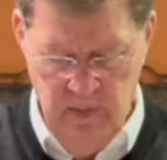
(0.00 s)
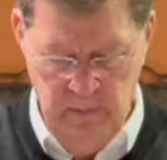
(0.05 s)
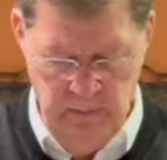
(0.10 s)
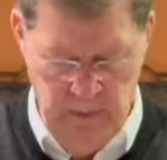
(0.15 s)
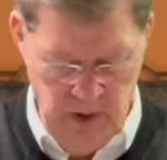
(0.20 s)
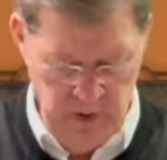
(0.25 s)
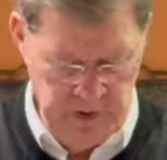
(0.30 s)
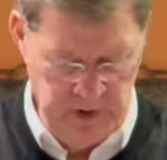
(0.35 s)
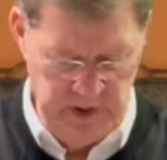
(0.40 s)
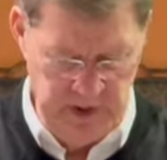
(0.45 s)

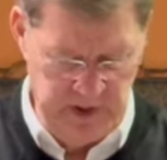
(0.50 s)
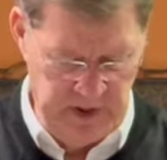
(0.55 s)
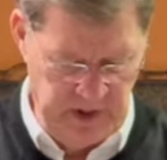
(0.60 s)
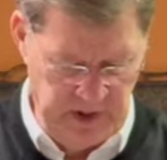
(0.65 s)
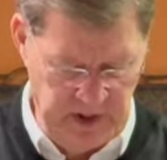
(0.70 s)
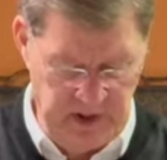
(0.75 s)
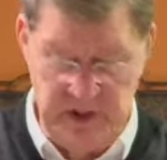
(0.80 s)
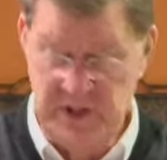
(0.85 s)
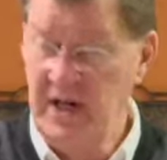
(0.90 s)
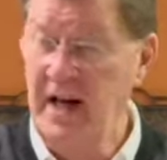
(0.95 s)
Moses'
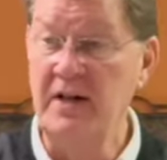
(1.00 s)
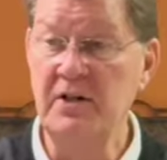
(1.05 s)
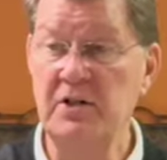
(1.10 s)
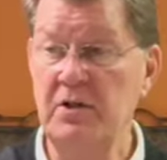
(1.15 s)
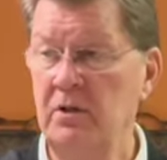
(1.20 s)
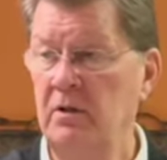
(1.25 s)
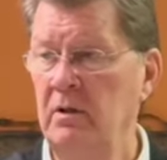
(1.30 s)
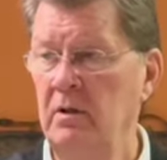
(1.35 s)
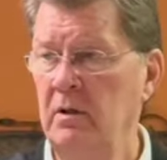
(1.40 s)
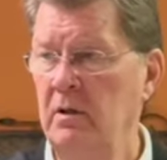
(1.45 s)

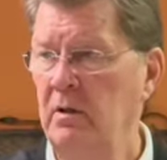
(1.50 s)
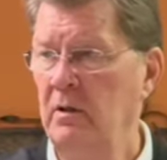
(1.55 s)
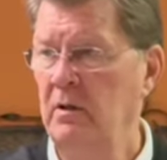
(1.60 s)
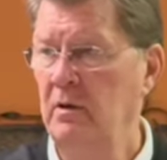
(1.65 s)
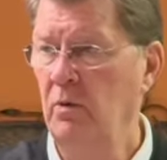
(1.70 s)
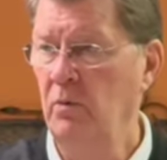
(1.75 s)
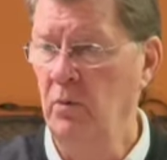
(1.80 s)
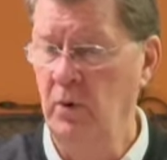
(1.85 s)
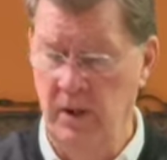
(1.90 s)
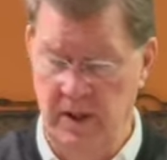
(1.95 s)
successor
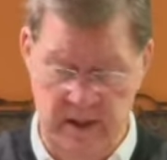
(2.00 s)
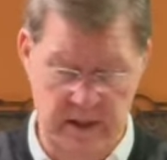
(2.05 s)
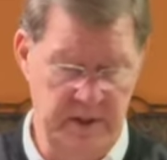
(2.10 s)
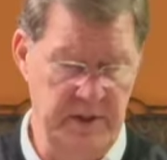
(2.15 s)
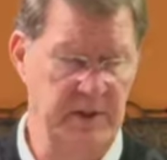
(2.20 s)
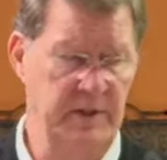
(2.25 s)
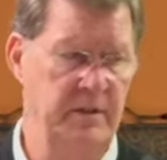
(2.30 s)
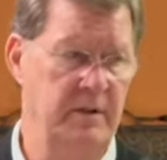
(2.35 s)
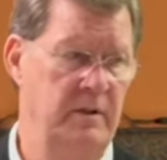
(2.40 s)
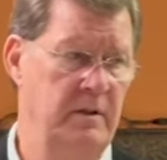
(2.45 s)

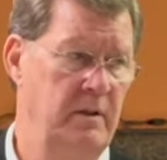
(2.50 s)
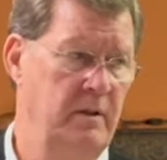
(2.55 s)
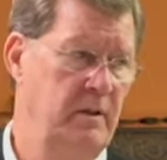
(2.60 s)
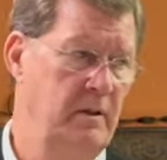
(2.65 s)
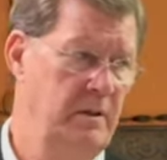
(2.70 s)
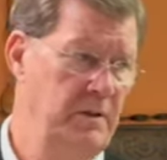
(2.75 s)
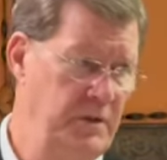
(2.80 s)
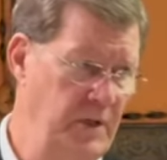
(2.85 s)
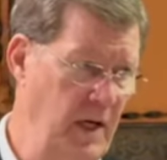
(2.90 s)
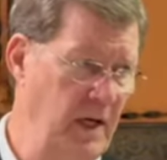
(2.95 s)
was
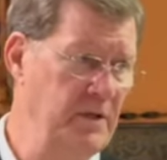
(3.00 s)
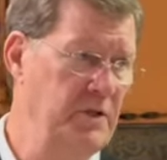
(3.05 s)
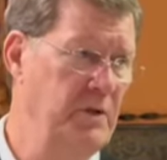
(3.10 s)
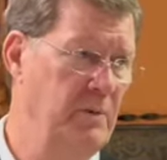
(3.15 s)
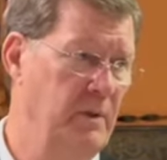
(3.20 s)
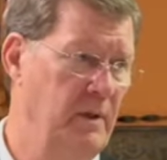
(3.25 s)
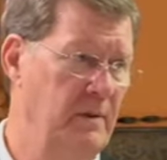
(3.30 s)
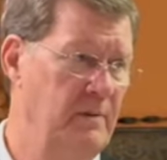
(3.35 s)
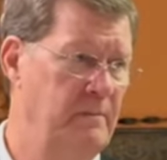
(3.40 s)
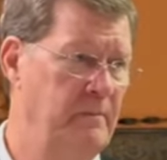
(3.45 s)

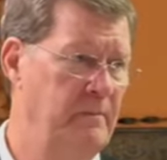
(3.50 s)
Joshua.